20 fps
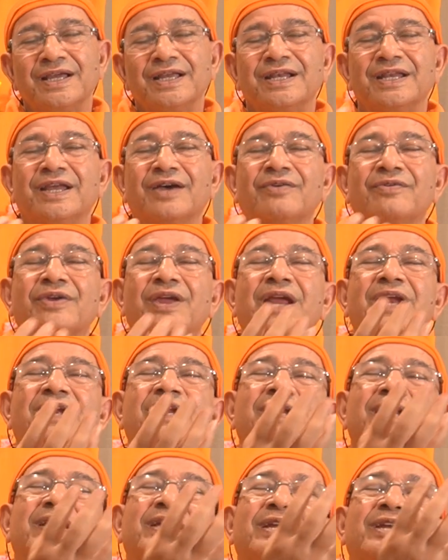Now
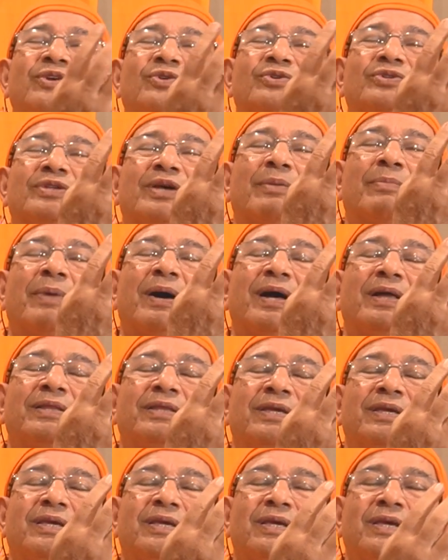entering into
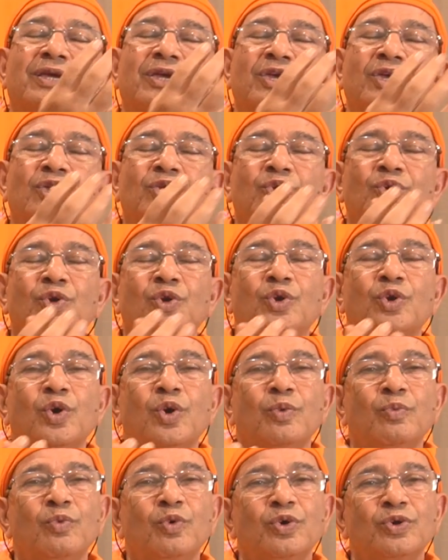samadhi, you
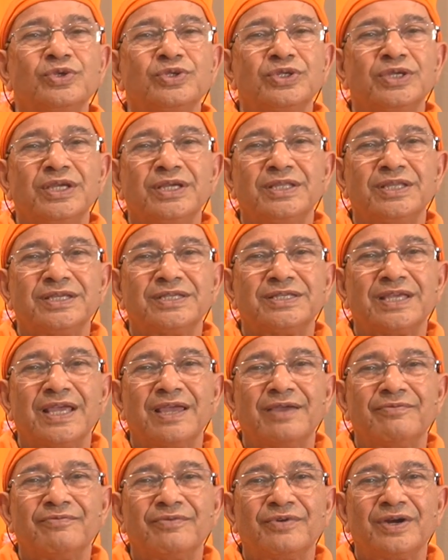no more see the
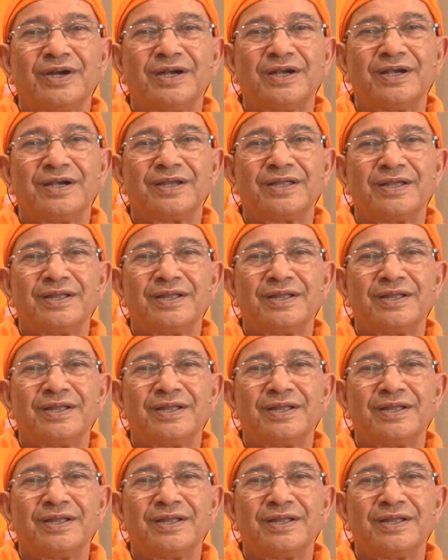same world.